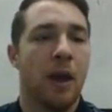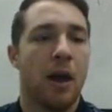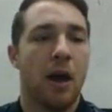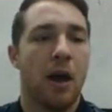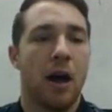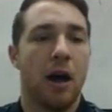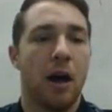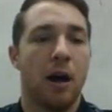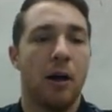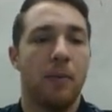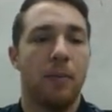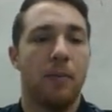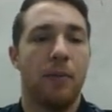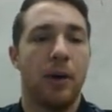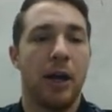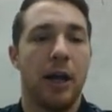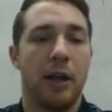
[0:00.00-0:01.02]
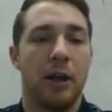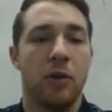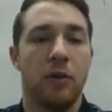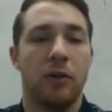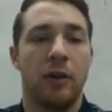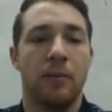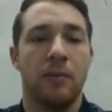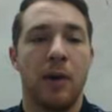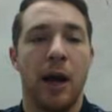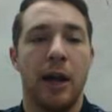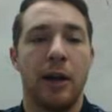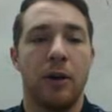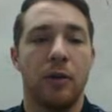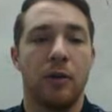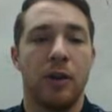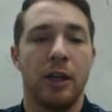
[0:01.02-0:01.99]
But using my
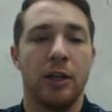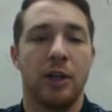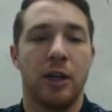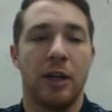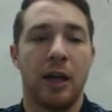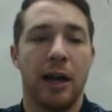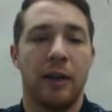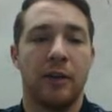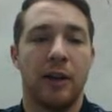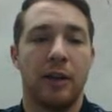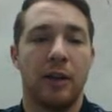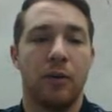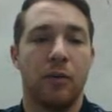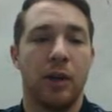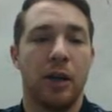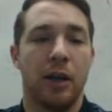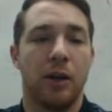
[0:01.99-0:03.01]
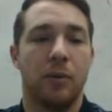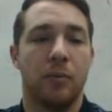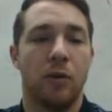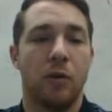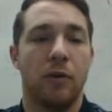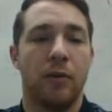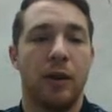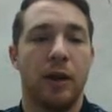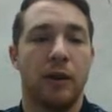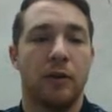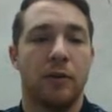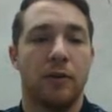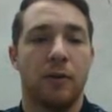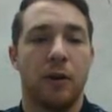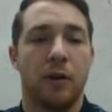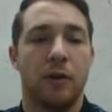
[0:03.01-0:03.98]
notation, I said that we could move this
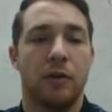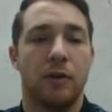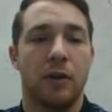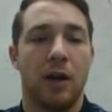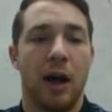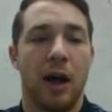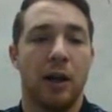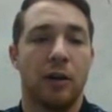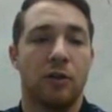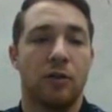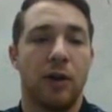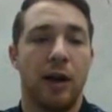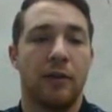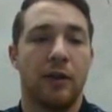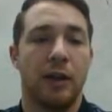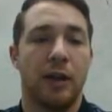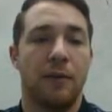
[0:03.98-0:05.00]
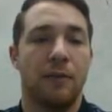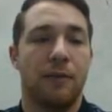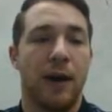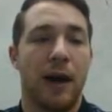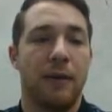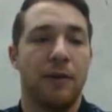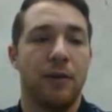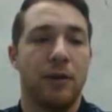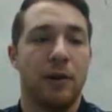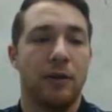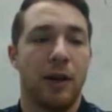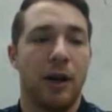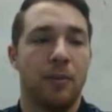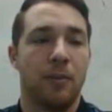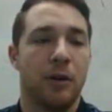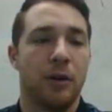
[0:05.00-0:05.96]
first translated 5 units
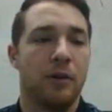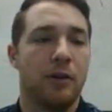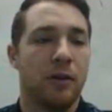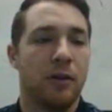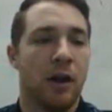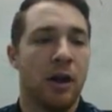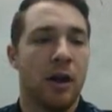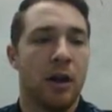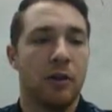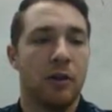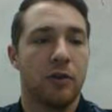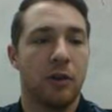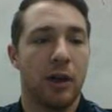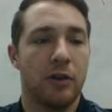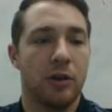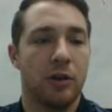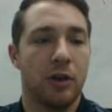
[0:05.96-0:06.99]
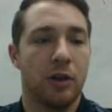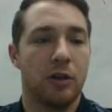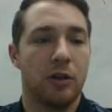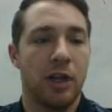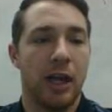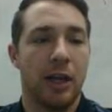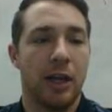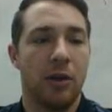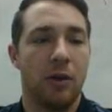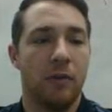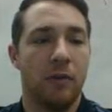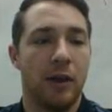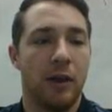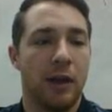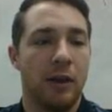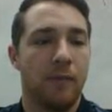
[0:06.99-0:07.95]
upwards. So I took
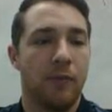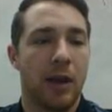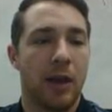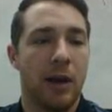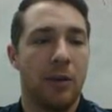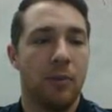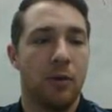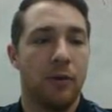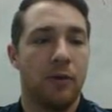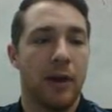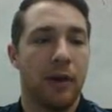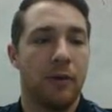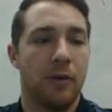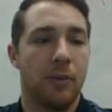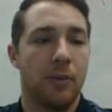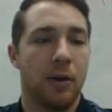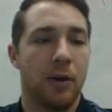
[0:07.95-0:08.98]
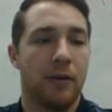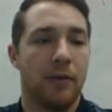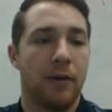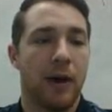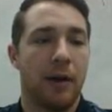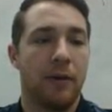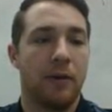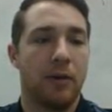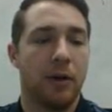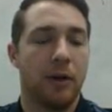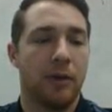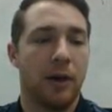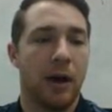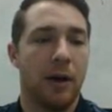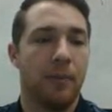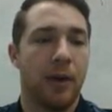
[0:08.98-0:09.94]
JQV, I moved every point 5 units
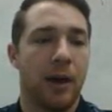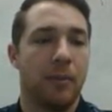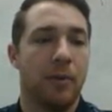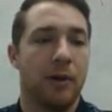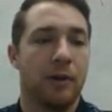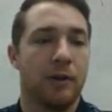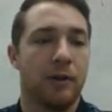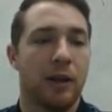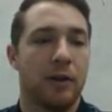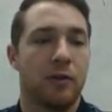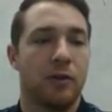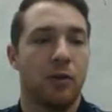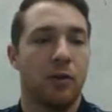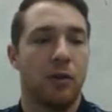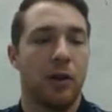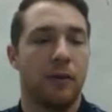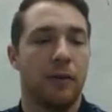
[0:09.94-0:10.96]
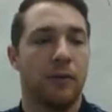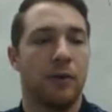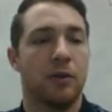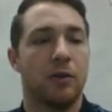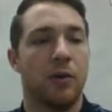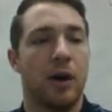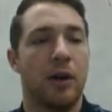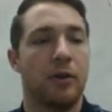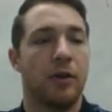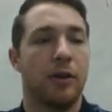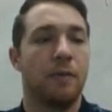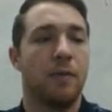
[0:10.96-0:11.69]
up. That brings us to the first quadrant.